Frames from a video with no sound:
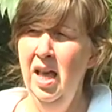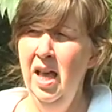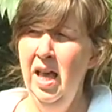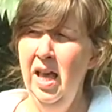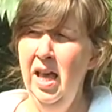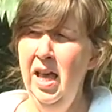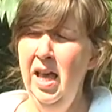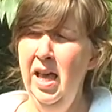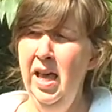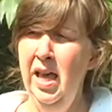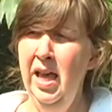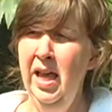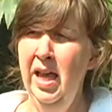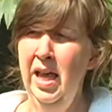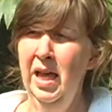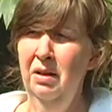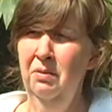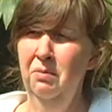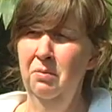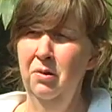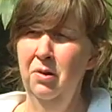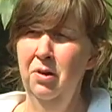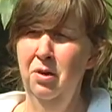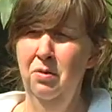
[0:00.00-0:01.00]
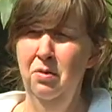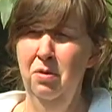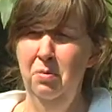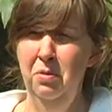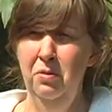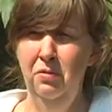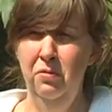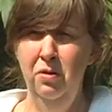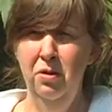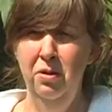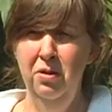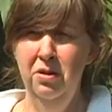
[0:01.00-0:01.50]
And we're a group
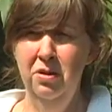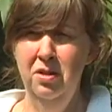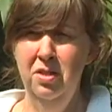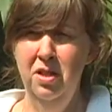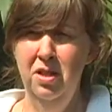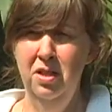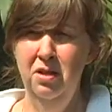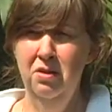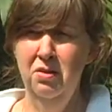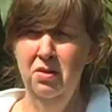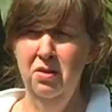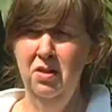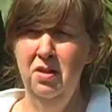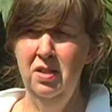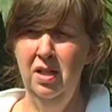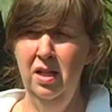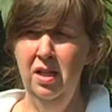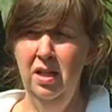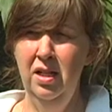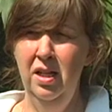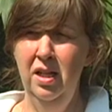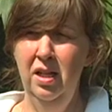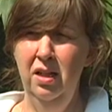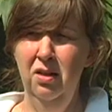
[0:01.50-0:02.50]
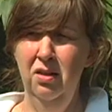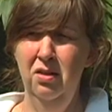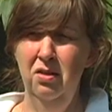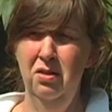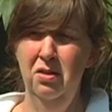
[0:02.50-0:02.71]
of volunteers dedicated